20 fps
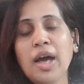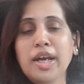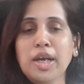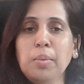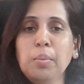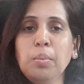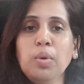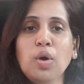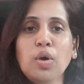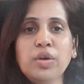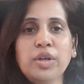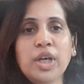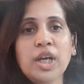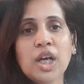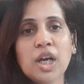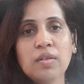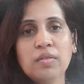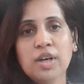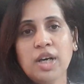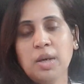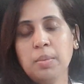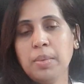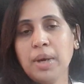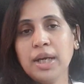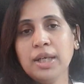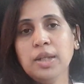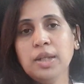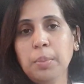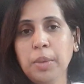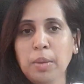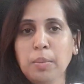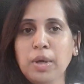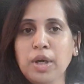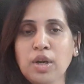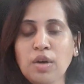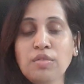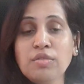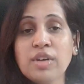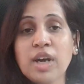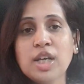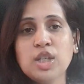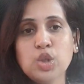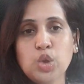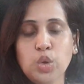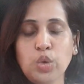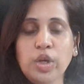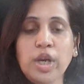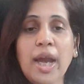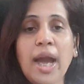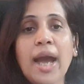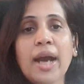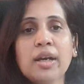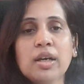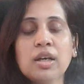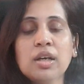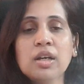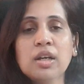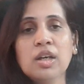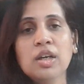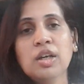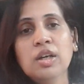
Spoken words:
an employee covered by the Payment of Gratuity Act.